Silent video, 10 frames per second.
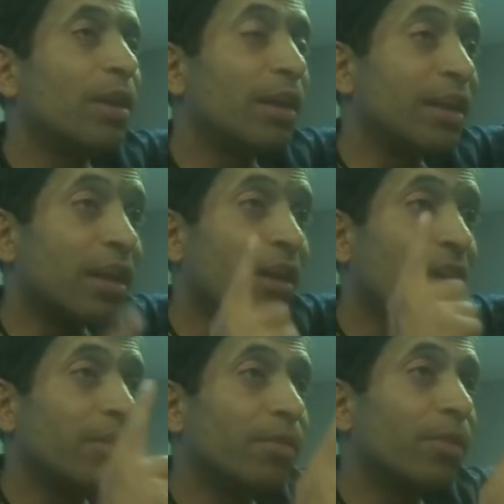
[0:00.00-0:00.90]
in a
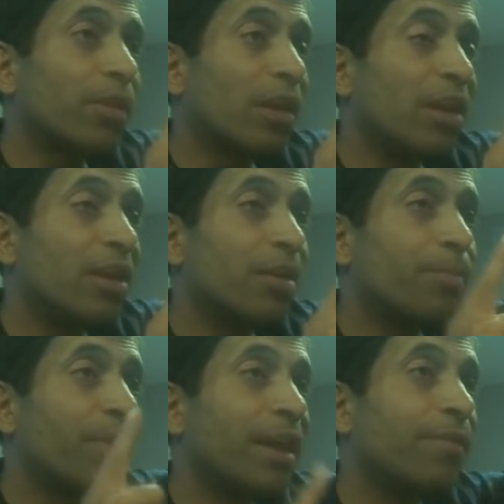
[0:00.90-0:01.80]
clear
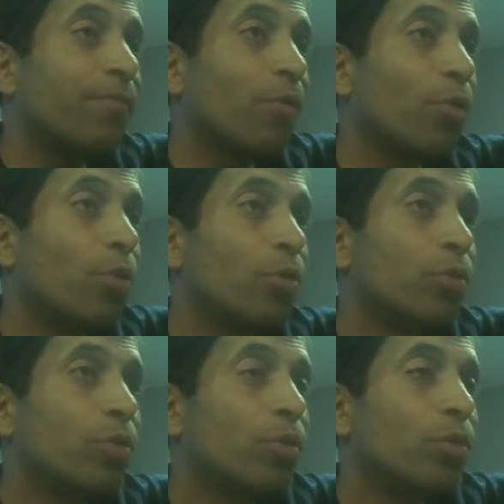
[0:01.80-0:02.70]
brain flow,
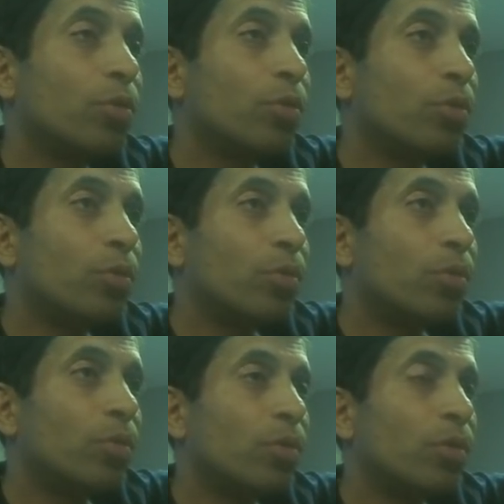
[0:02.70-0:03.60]

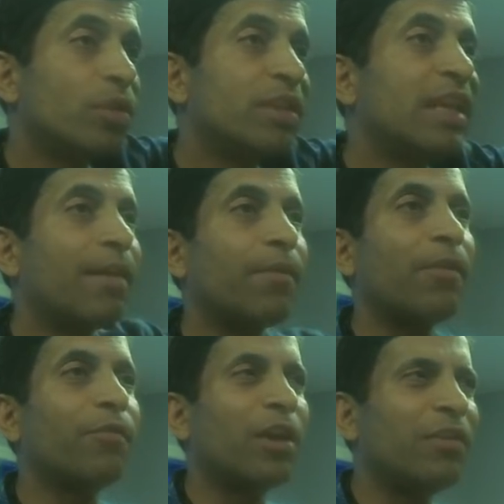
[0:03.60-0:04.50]
see,
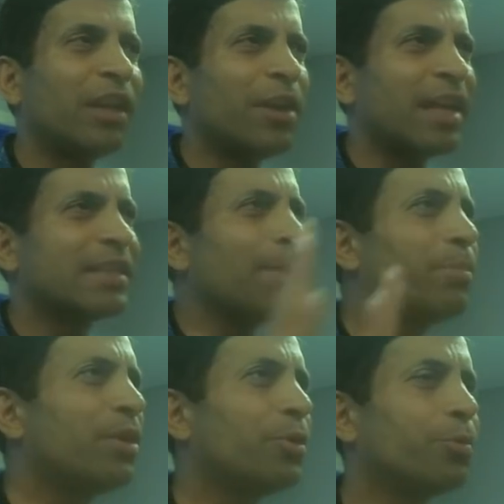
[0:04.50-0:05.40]
I'll give an
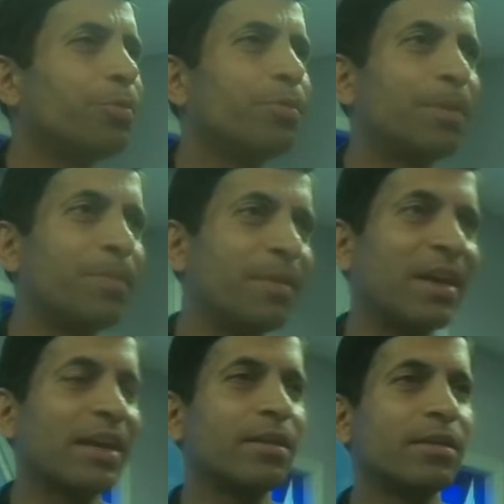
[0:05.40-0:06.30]
example to you. It may
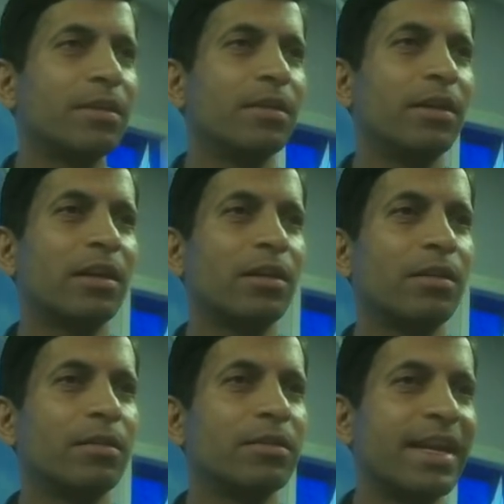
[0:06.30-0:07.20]
make little
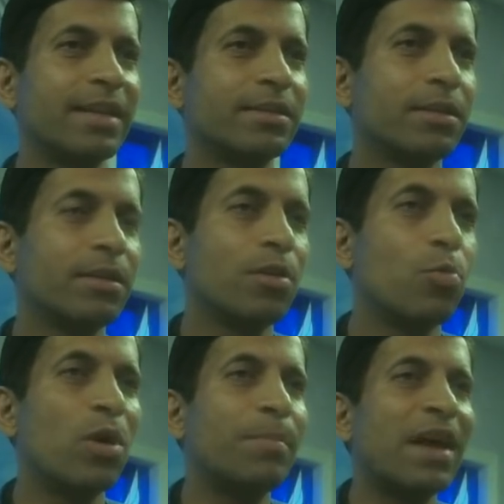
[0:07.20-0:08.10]
sense.
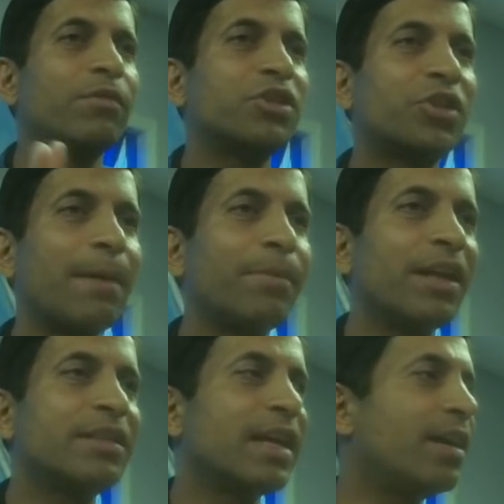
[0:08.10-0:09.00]
One man was trapped
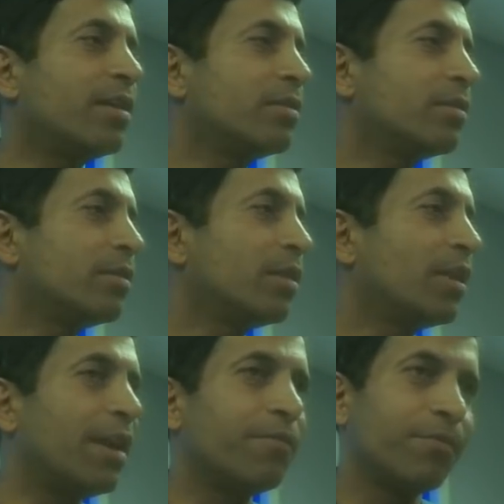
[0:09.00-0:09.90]
inside a
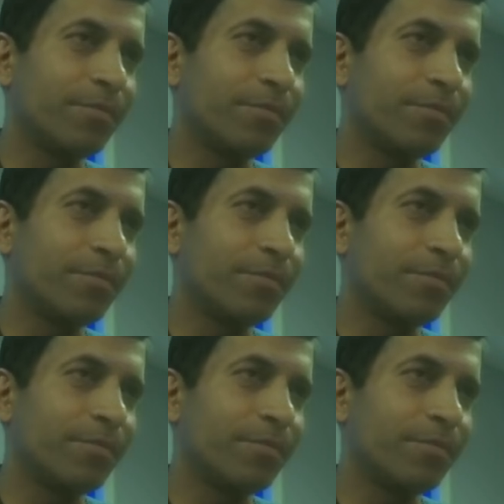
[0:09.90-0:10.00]
cave